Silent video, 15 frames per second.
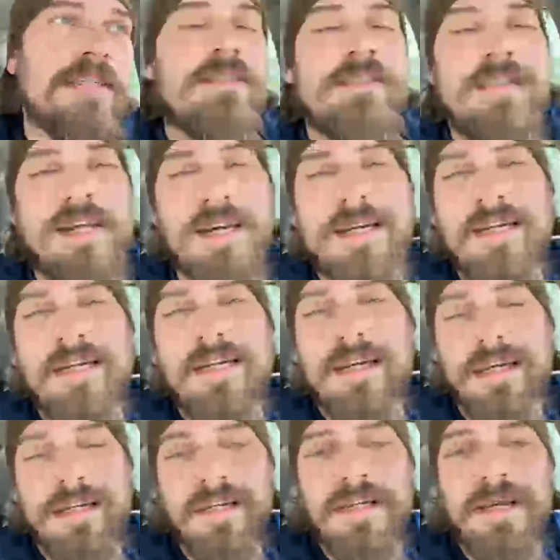he goes,
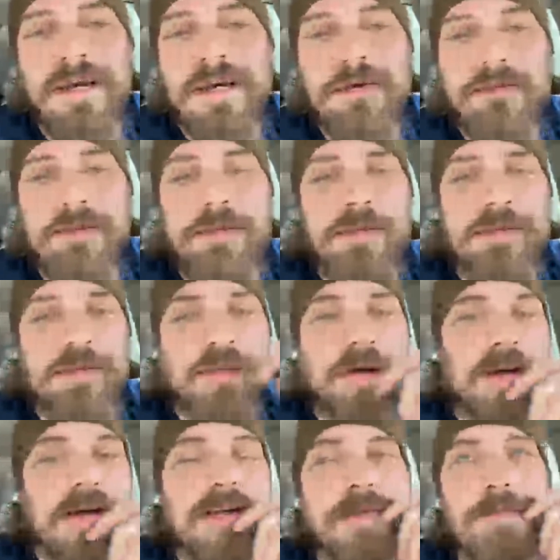"I haven't
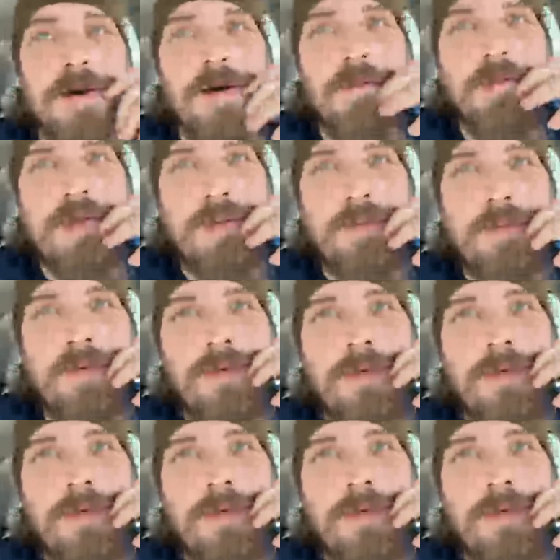seen yada yada yada."